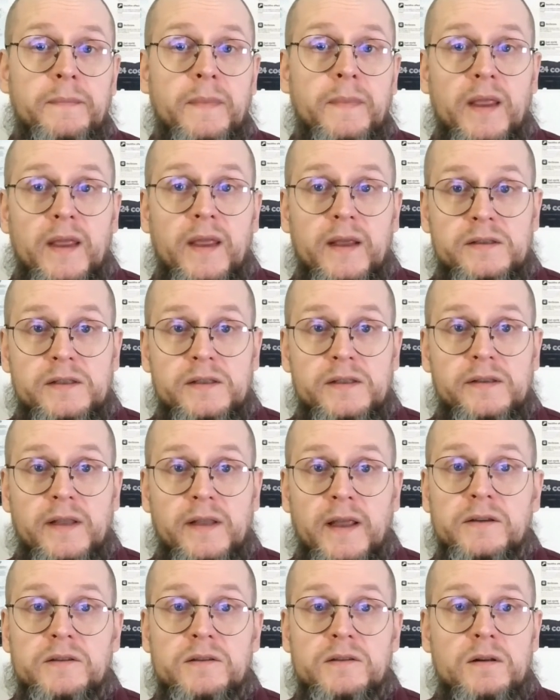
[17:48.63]

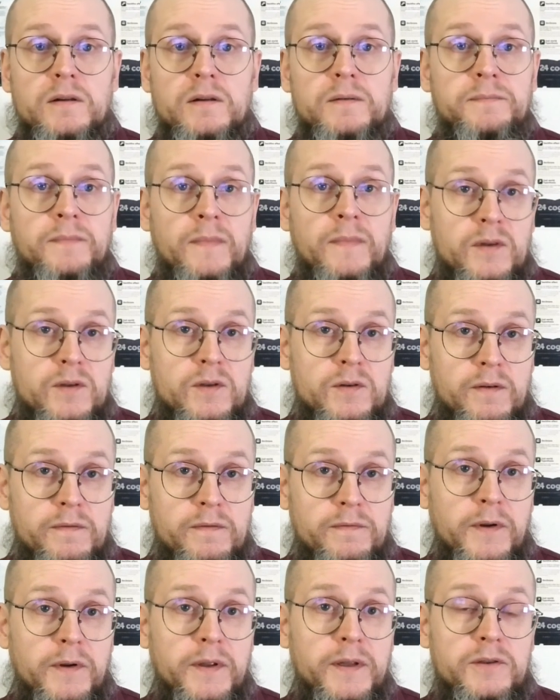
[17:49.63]
existential,
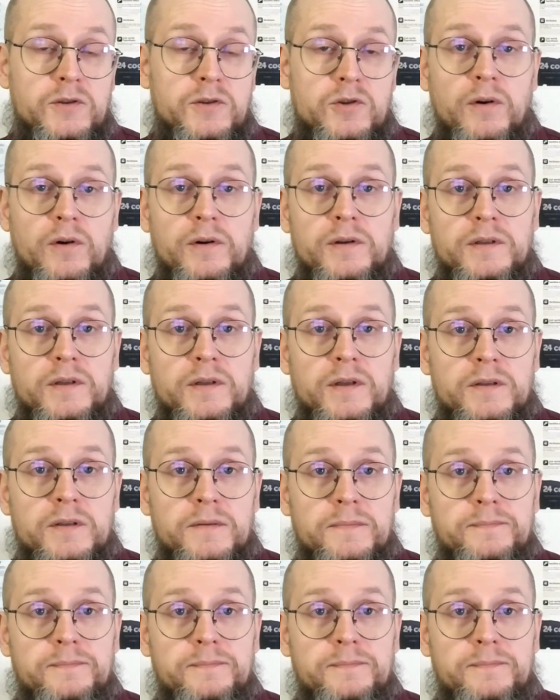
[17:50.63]
free choices.